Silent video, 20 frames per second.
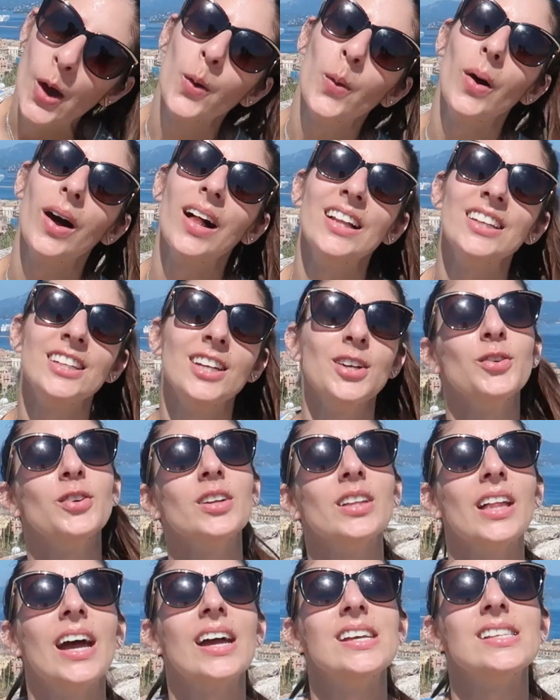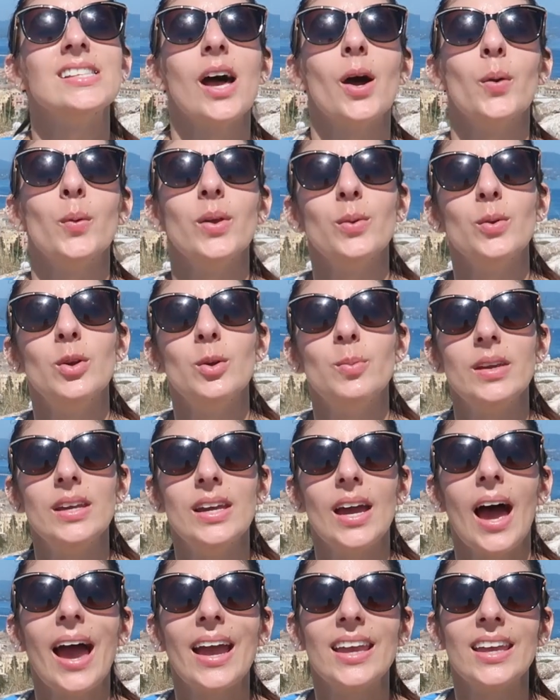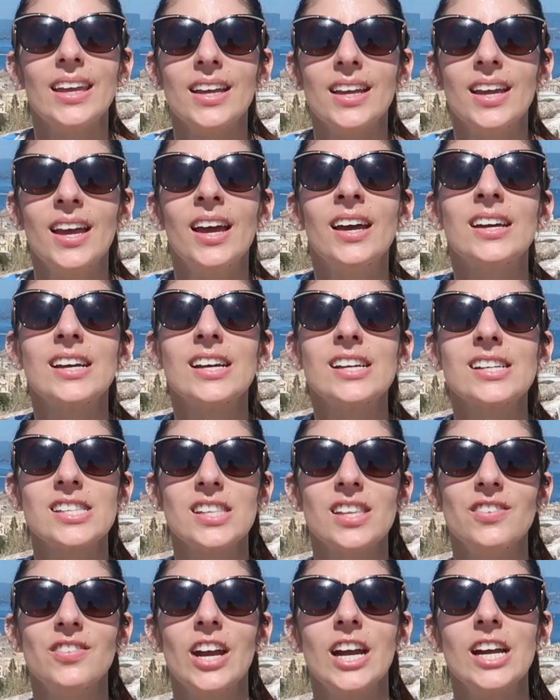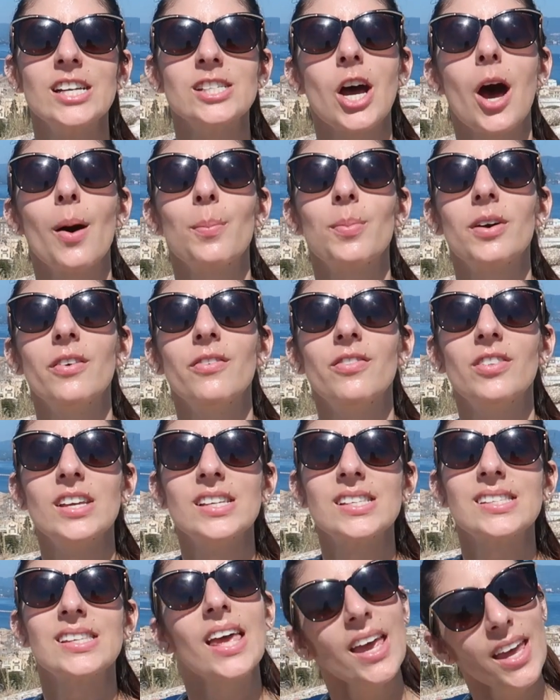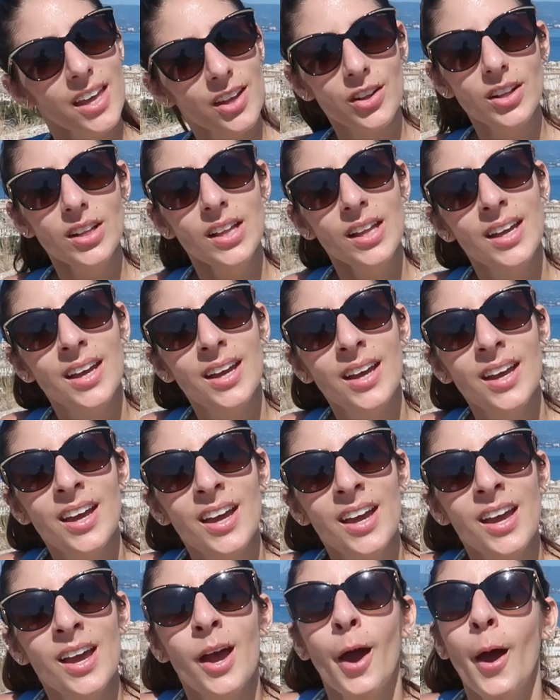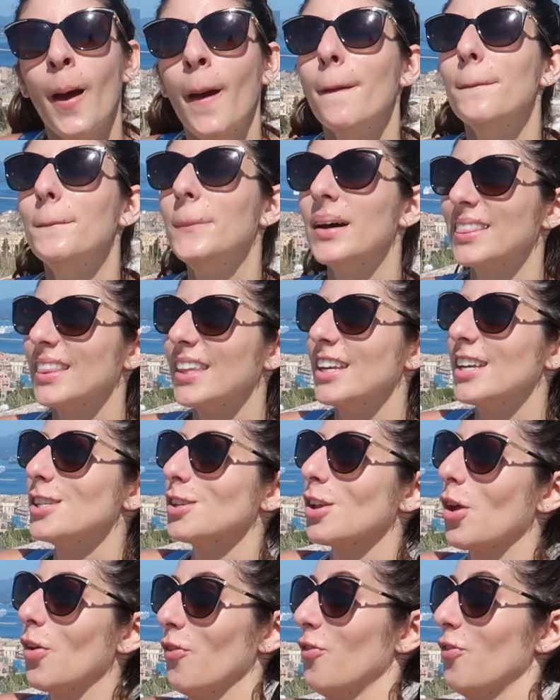Well, I didn't realize that we would be hiking to the very top of this hill, but these